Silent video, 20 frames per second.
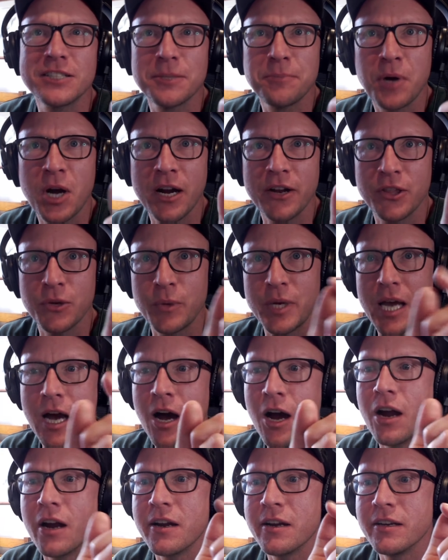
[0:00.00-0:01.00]
the part
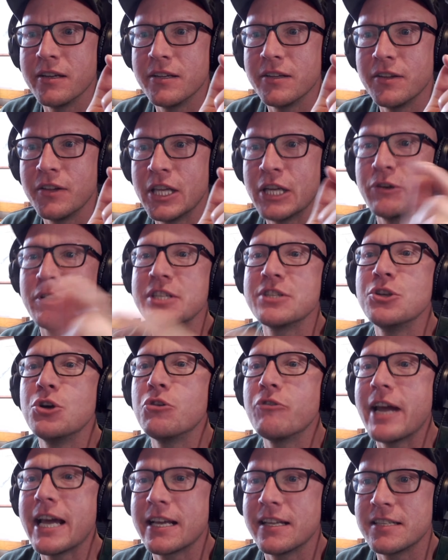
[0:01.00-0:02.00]
that there is no
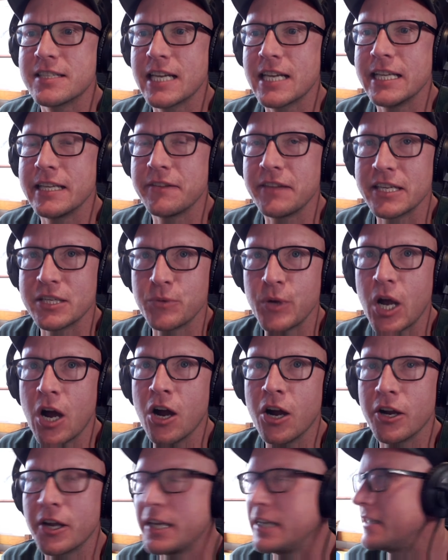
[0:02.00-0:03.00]
reconciling this. We are going to